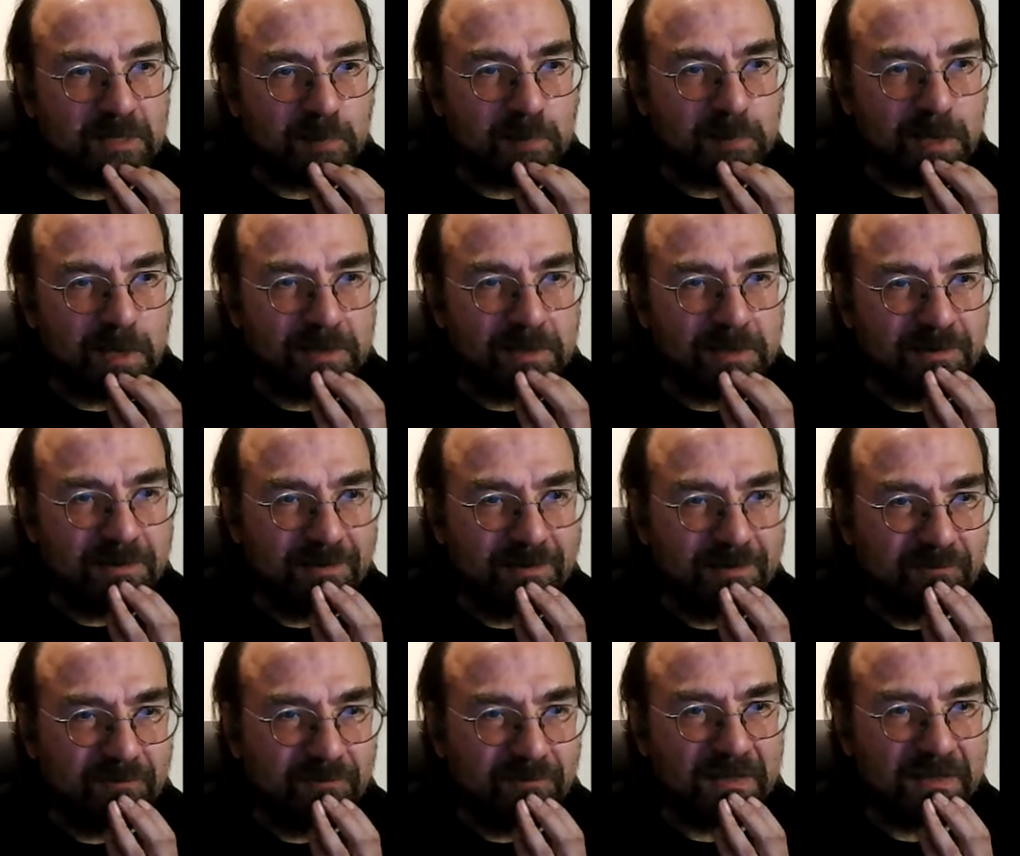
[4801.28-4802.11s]
been
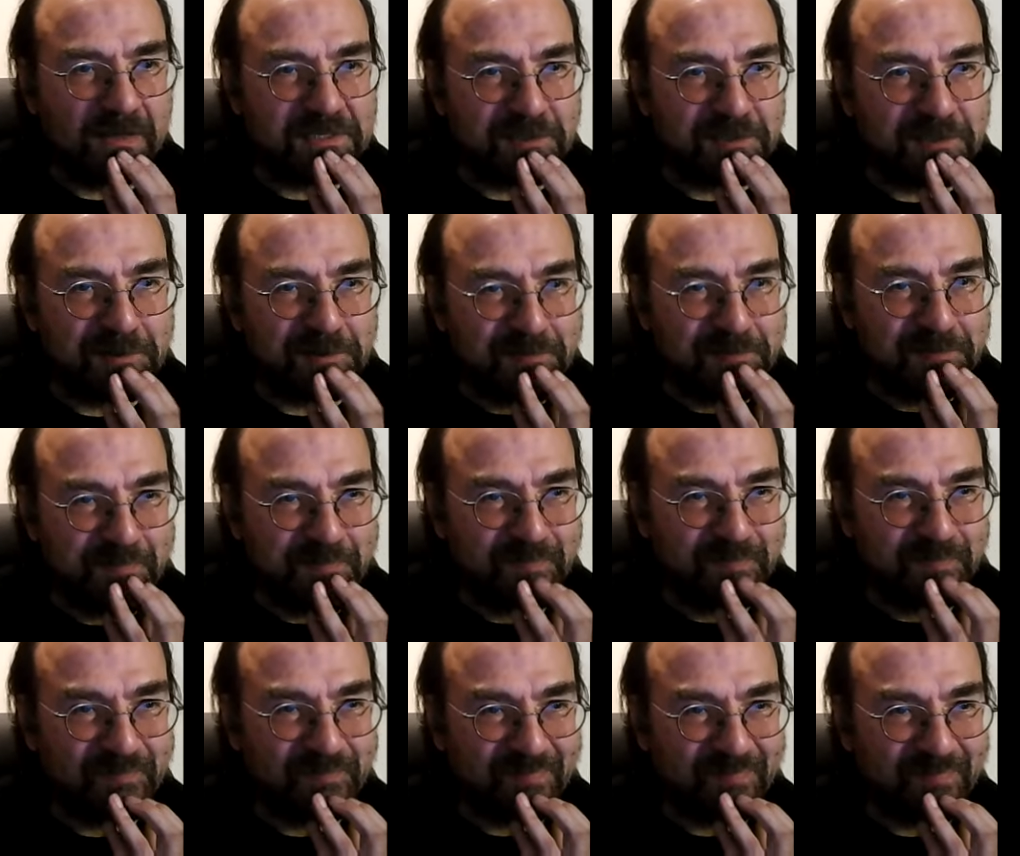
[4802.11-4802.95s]
reflected on.
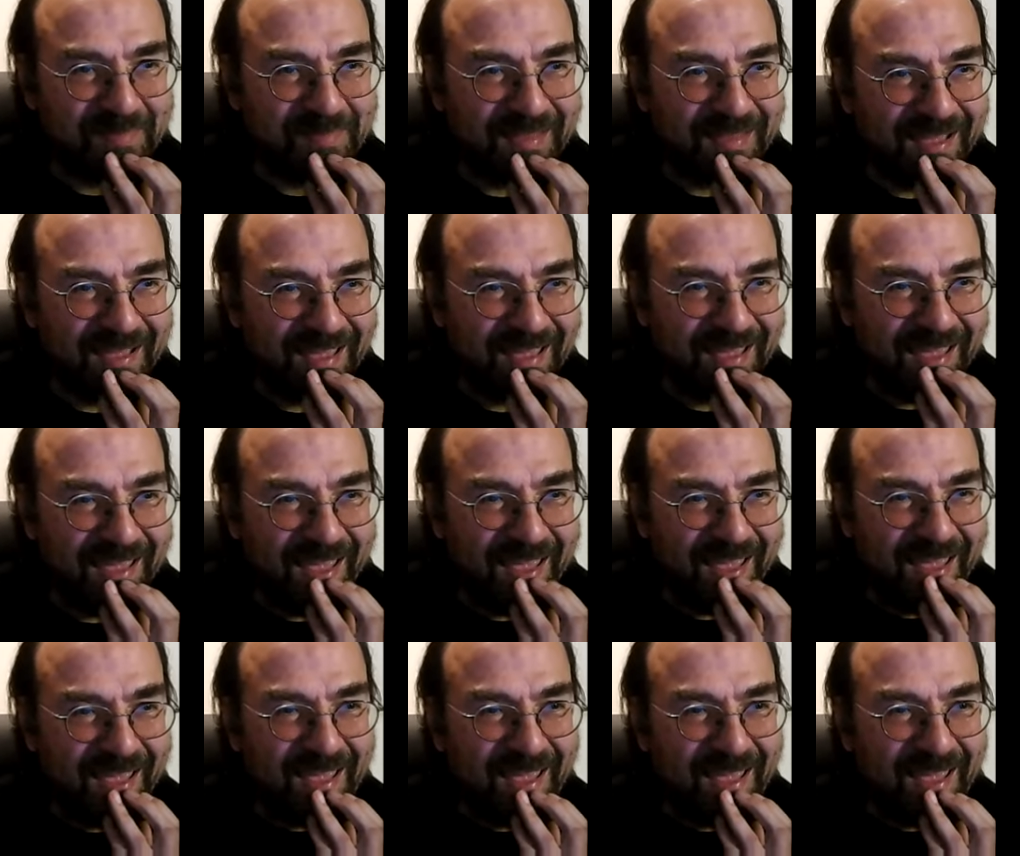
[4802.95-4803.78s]

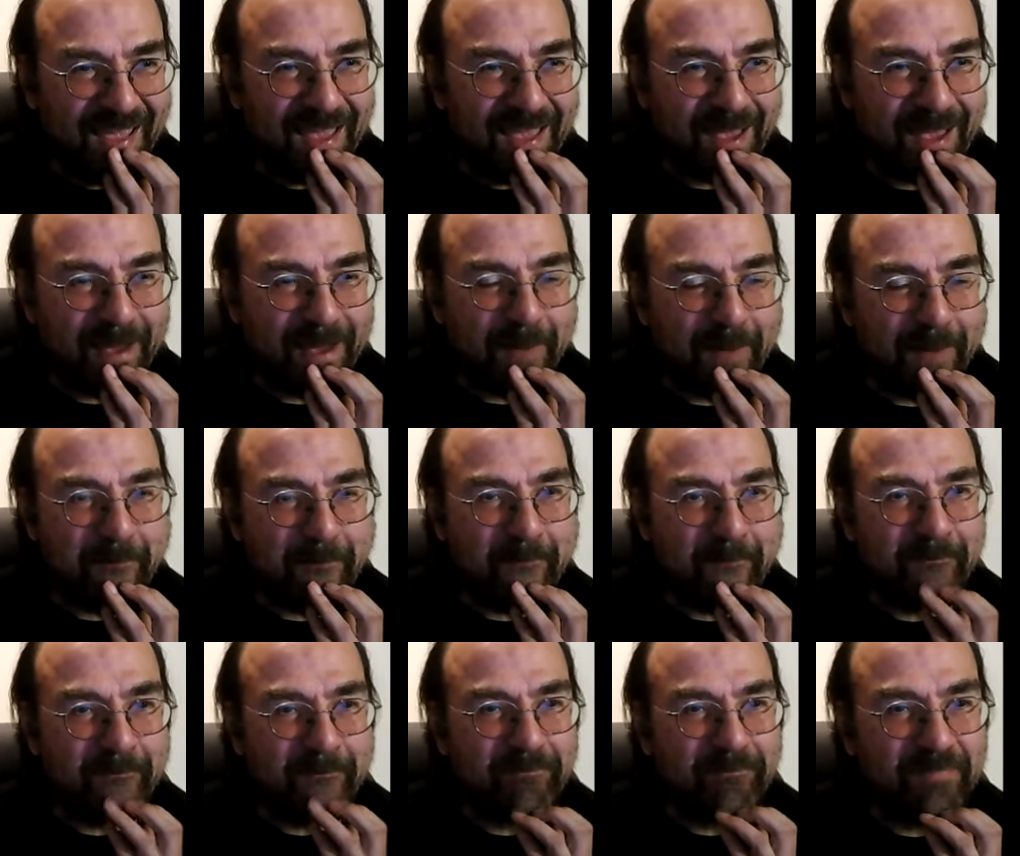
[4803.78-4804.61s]

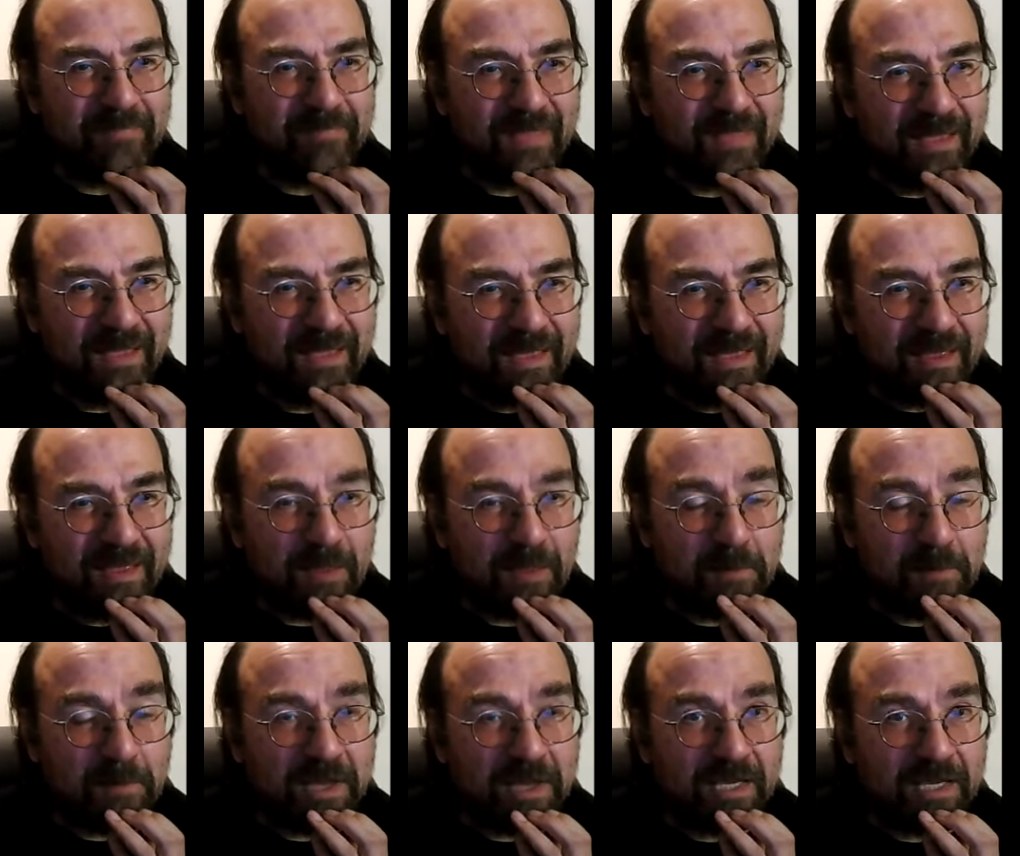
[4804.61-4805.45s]
That
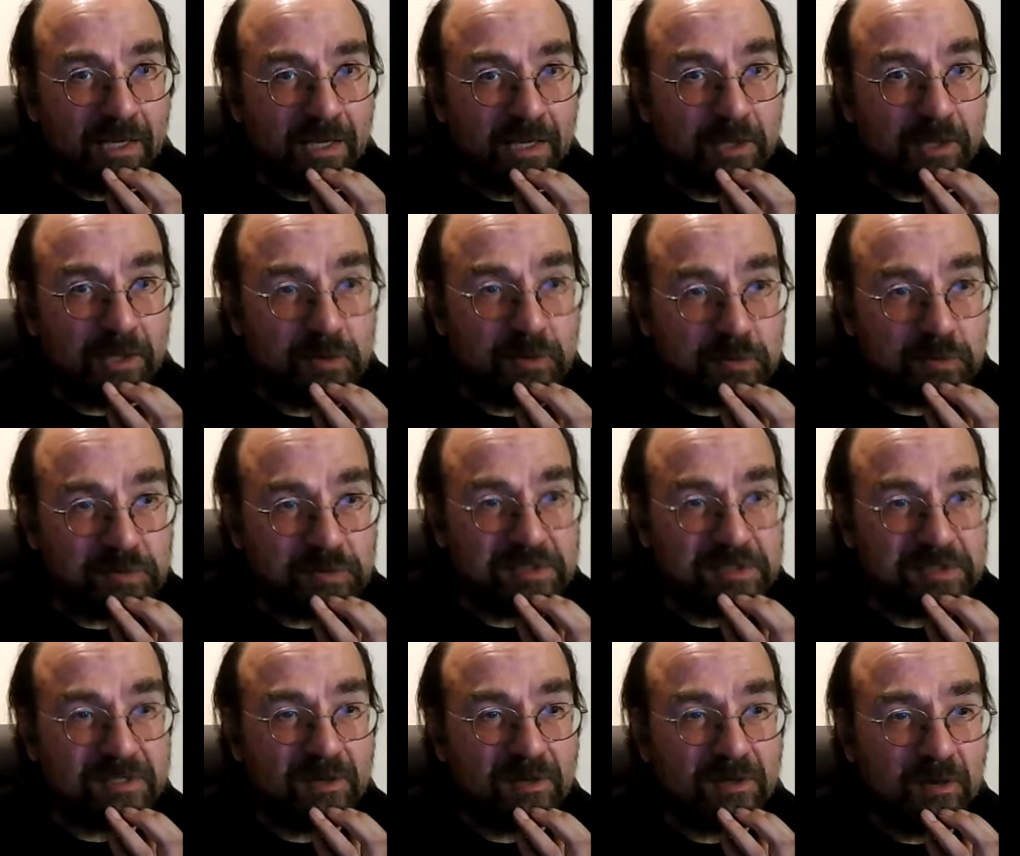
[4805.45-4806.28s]
might include,
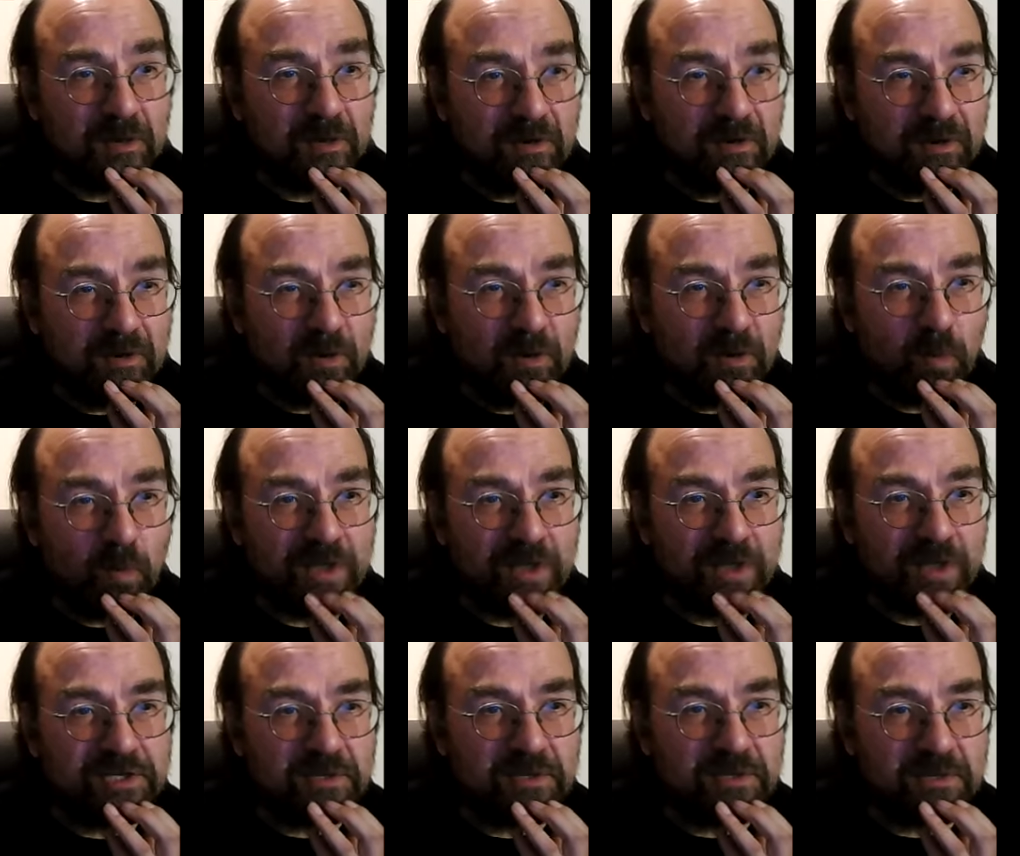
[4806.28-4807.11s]

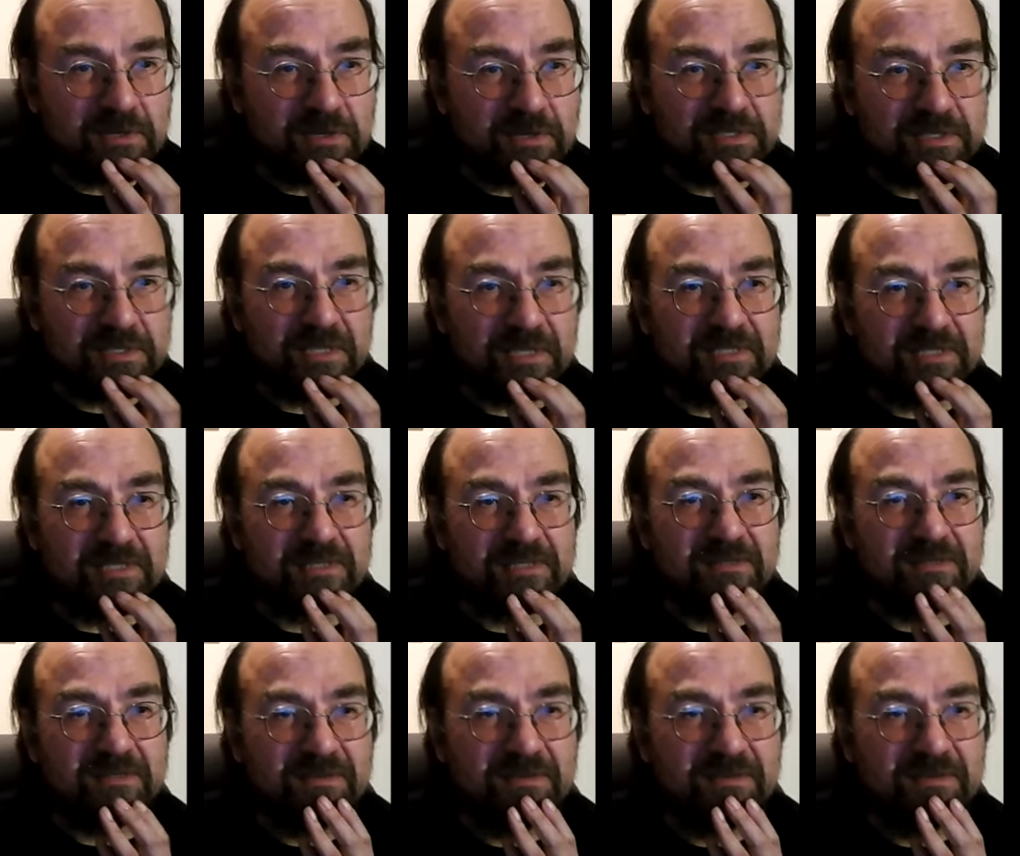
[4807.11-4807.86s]
when do you use it?